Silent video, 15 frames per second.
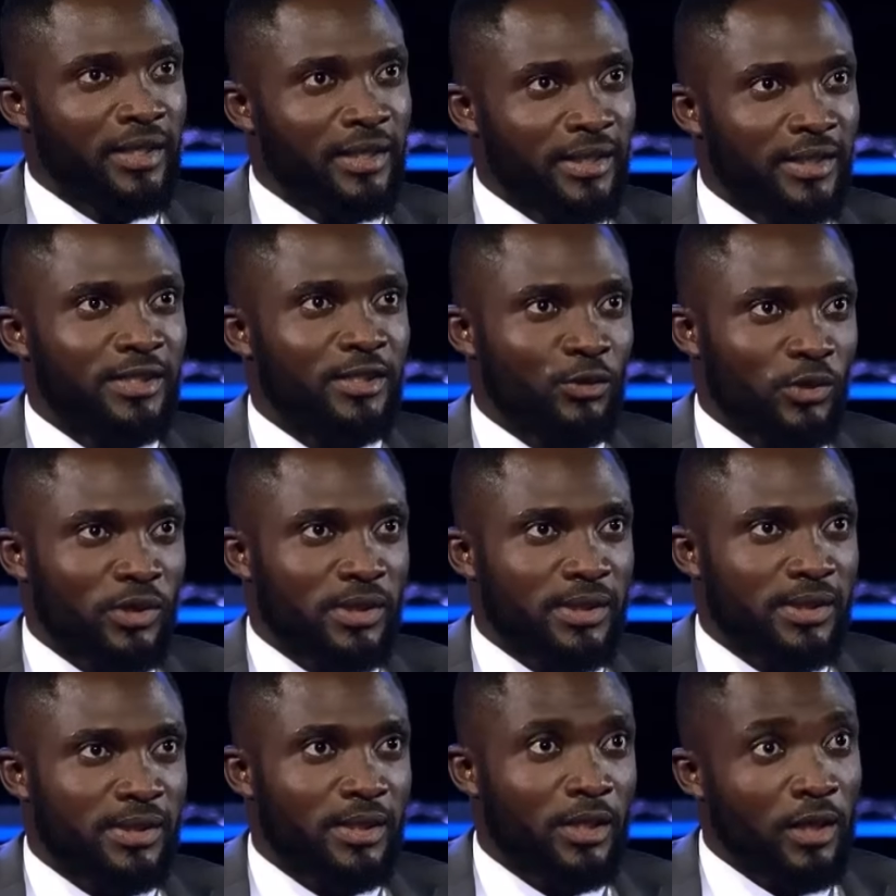Yes, it
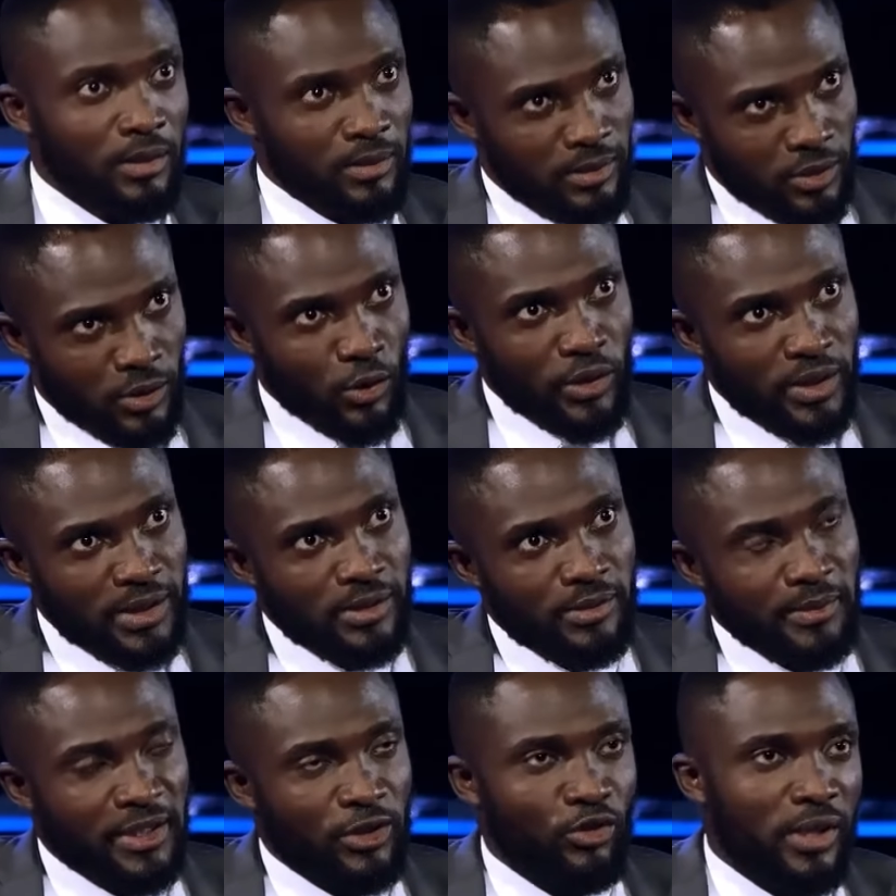was going to
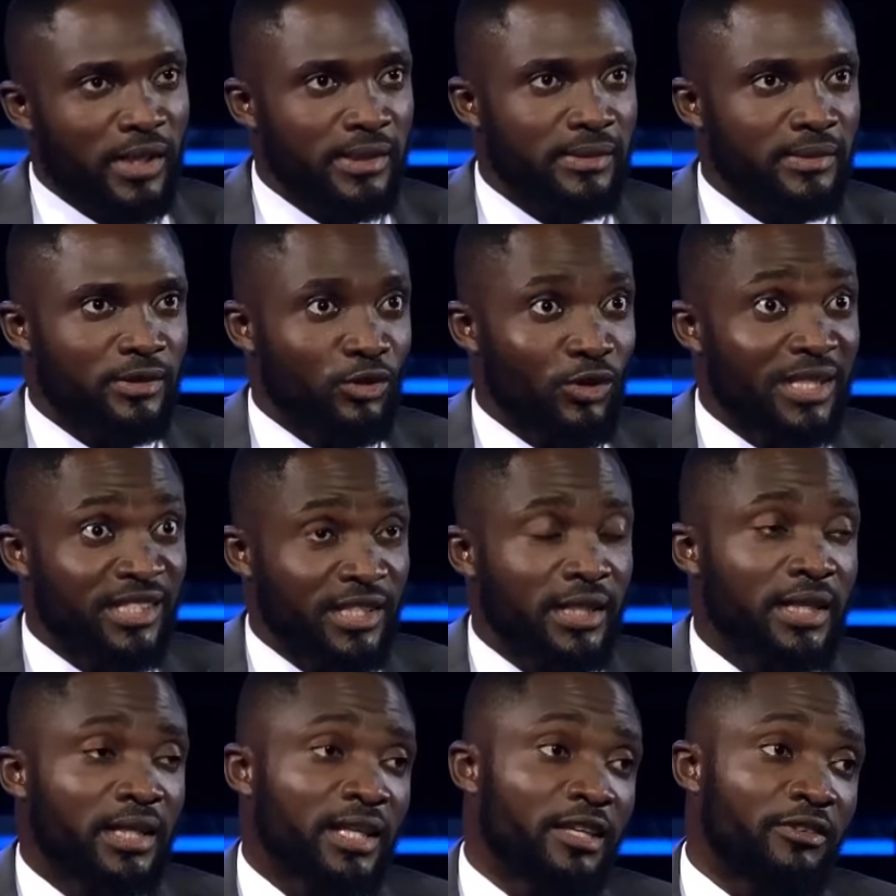be
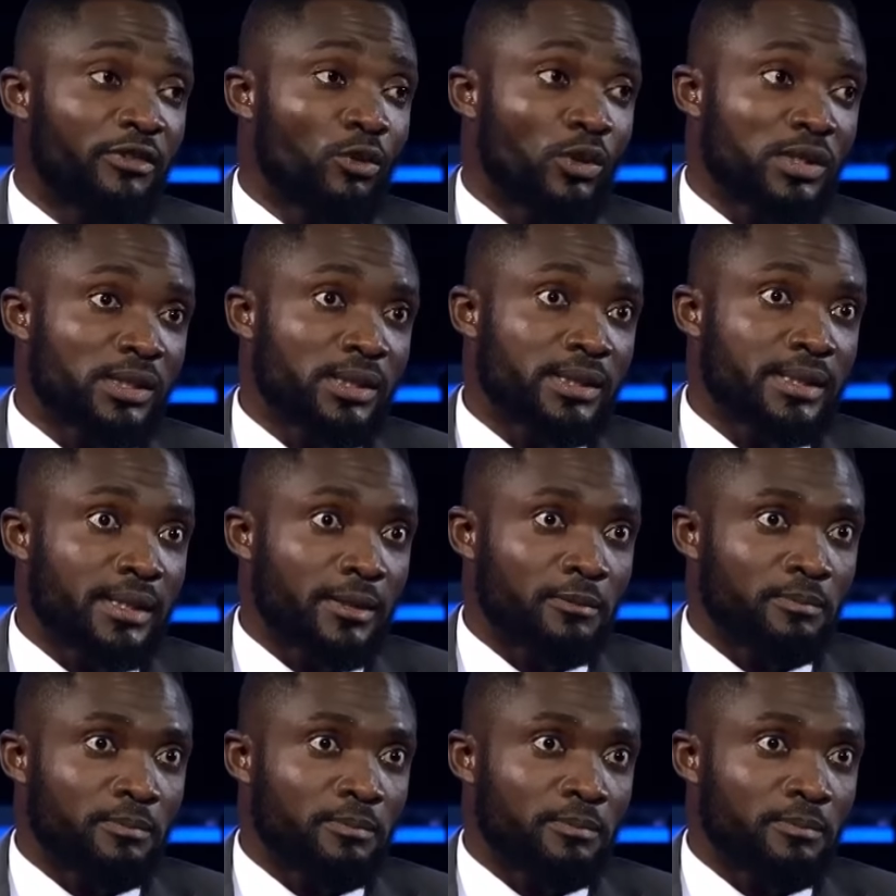tragic if it wasn't